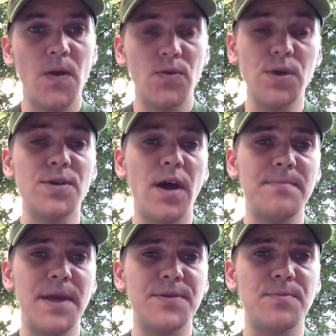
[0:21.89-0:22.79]
would not
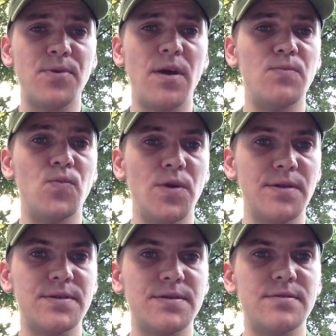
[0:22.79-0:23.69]
make the problem
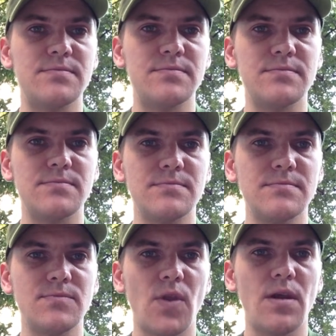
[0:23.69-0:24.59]
worse
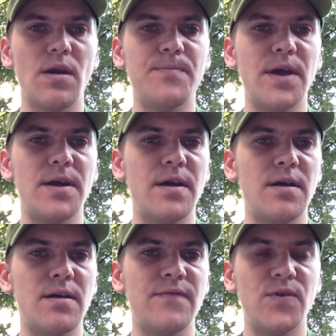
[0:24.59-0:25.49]
up at
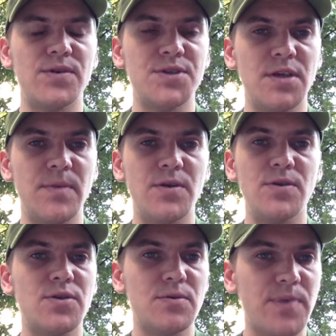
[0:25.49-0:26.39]
Fukushima
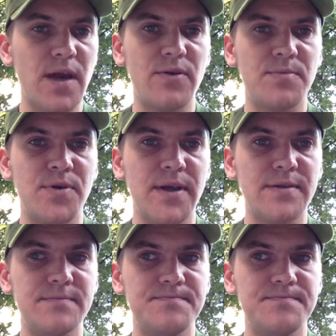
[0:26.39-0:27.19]
nuclear power plant.